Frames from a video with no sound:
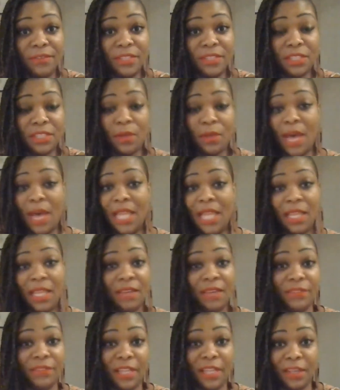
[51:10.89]
So I
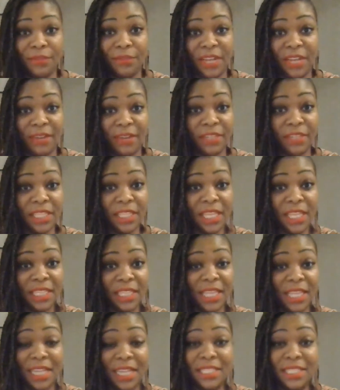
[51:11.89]
love love and
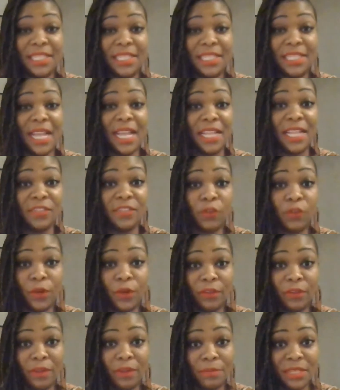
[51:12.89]
everything that it stands for
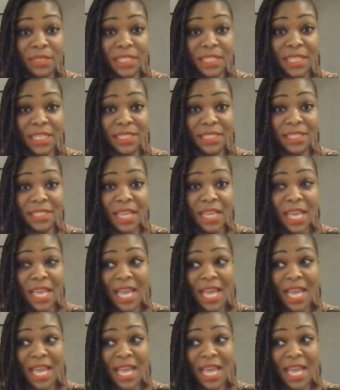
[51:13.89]
and represents.